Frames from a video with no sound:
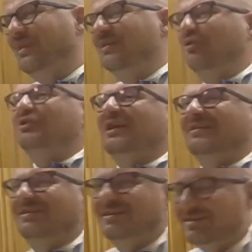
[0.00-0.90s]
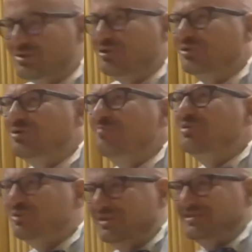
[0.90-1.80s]
okay, it's not
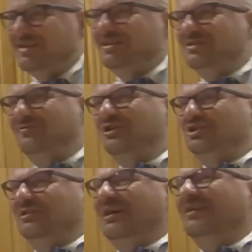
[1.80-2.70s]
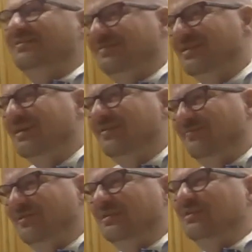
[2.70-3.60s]
computer science question, I
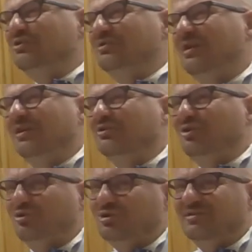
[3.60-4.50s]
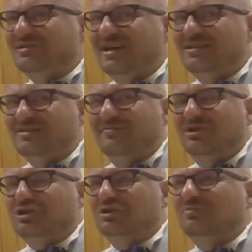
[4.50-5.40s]
think it's social science
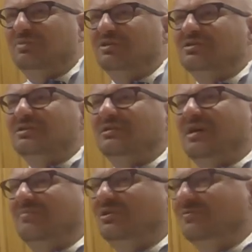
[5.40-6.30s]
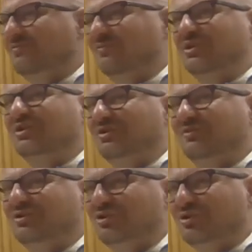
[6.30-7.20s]
question, but still, we did
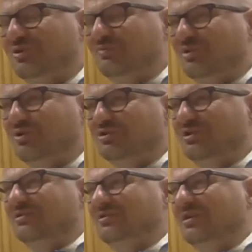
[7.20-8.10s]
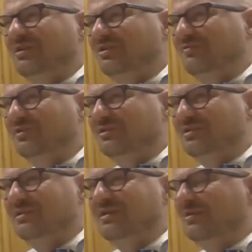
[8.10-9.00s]
these joint projects and it
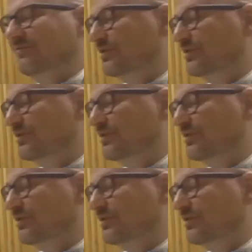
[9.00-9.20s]
was very